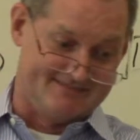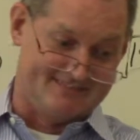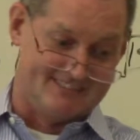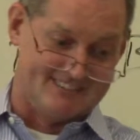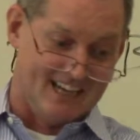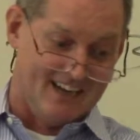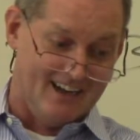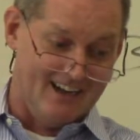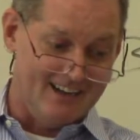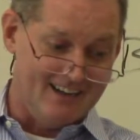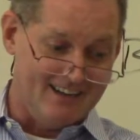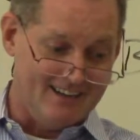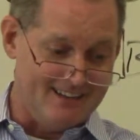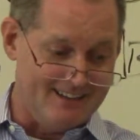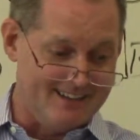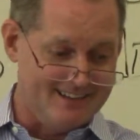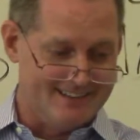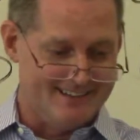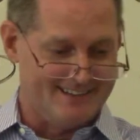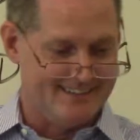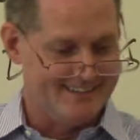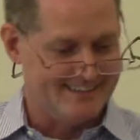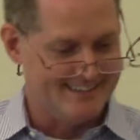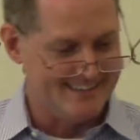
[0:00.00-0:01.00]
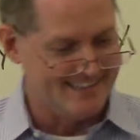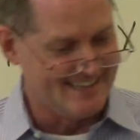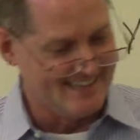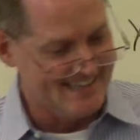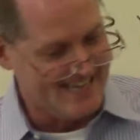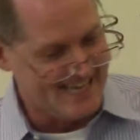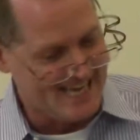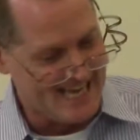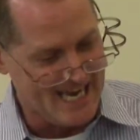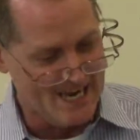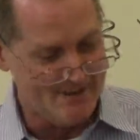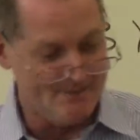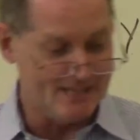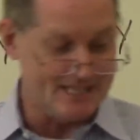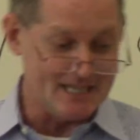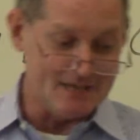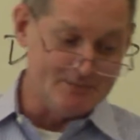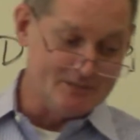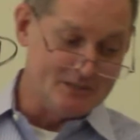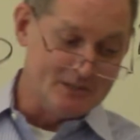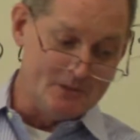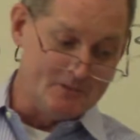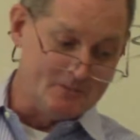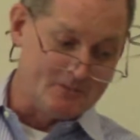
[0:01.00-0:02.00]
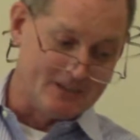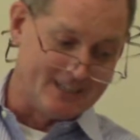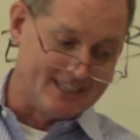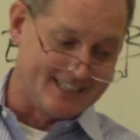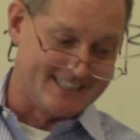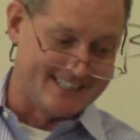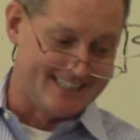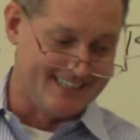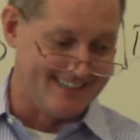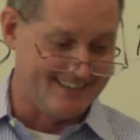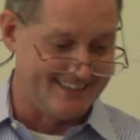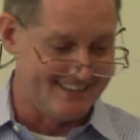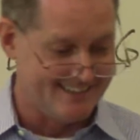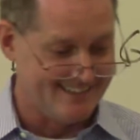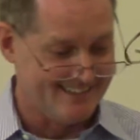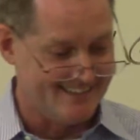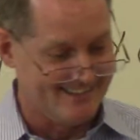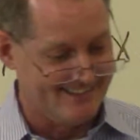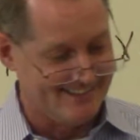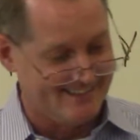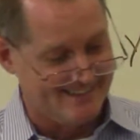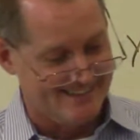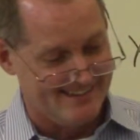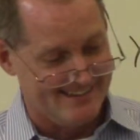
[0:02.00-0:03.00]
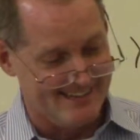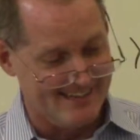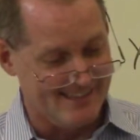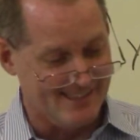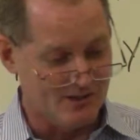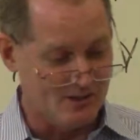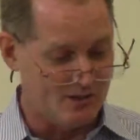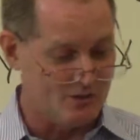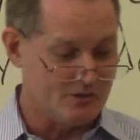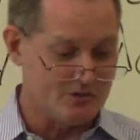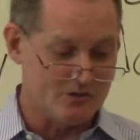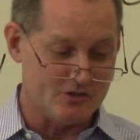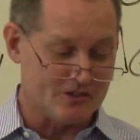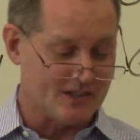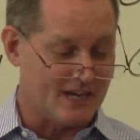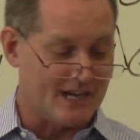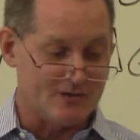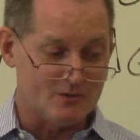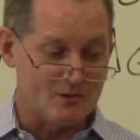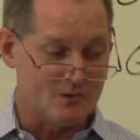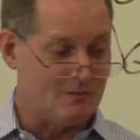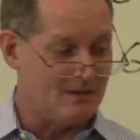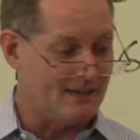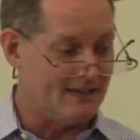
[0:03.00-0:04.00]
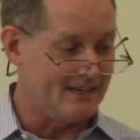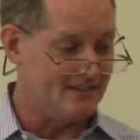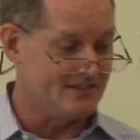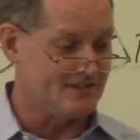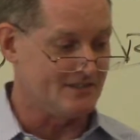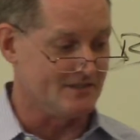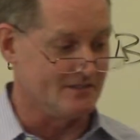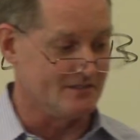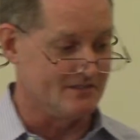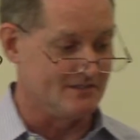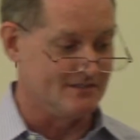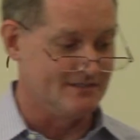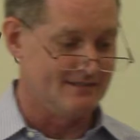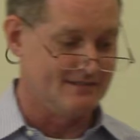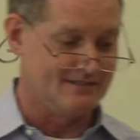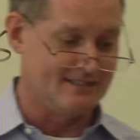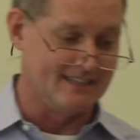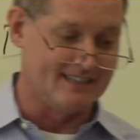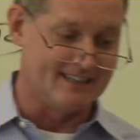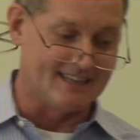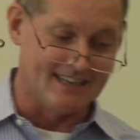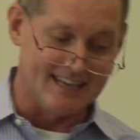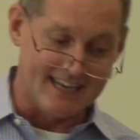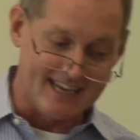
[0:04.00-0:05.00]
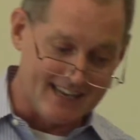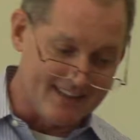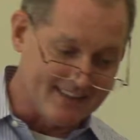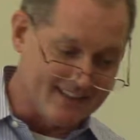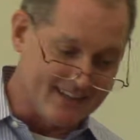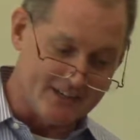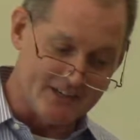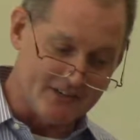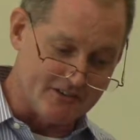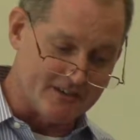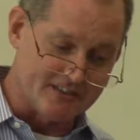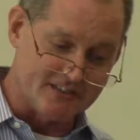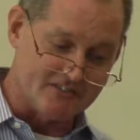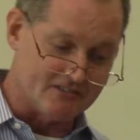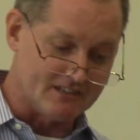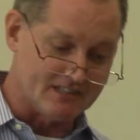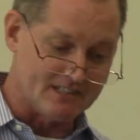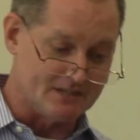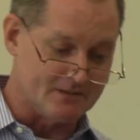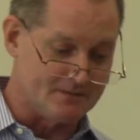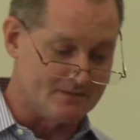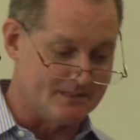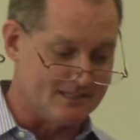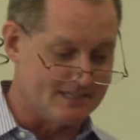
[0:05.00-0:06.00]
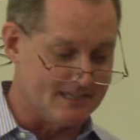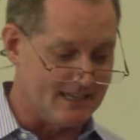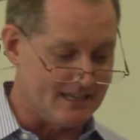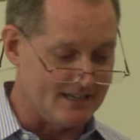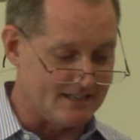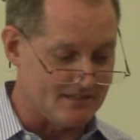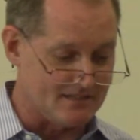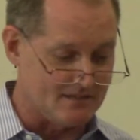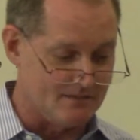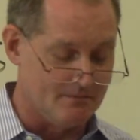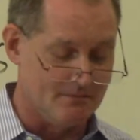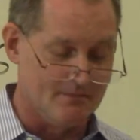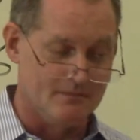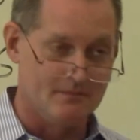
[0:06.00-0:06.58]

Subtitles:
Duh. And become numerous. And the Lord your God will bless you in the land that you're entering to possess.